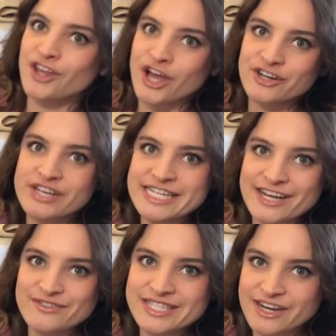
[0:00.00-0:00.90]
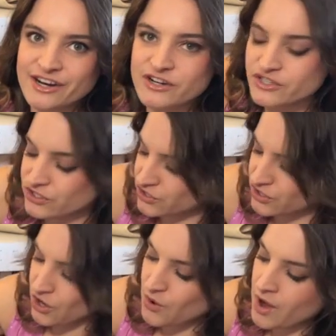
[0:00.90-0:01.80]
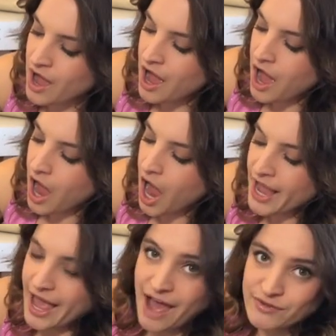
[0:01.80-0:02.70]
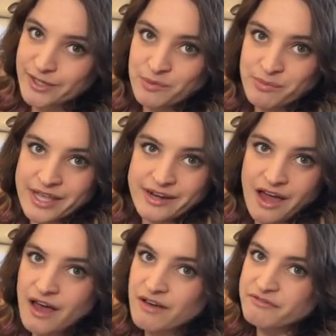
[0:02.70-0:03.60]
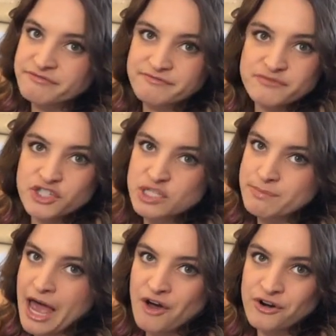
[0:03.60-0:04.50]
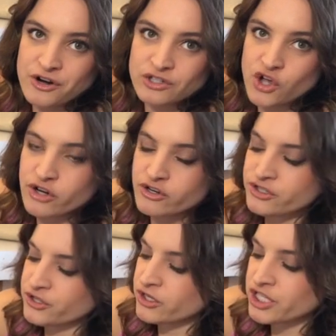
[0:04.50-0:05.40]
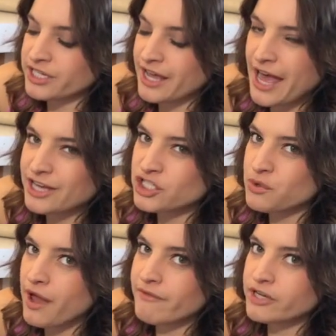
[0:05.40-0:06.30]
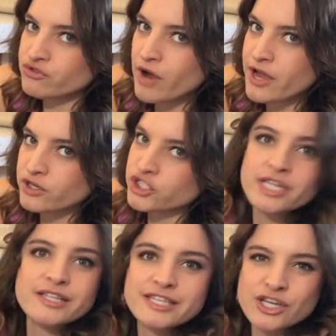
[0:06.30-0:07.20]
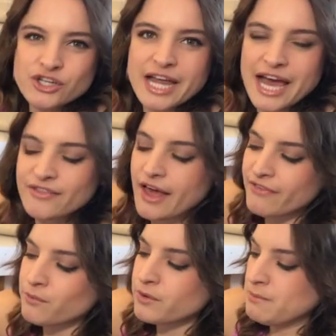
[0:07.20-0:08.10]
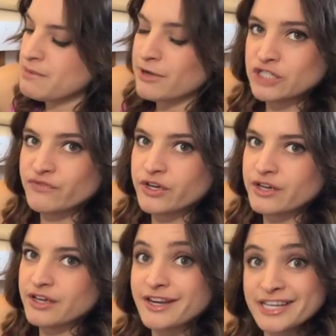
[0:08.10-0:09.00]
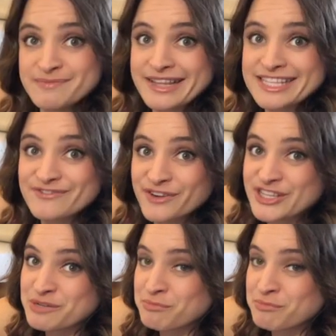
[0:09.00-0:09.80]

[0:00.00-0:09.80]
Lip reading: laundry downstairs. So I have a little bit of just powder, laundry detergent. I actually don't have any dryer sheets. I could add that. That wouldn't be much of an expense for us to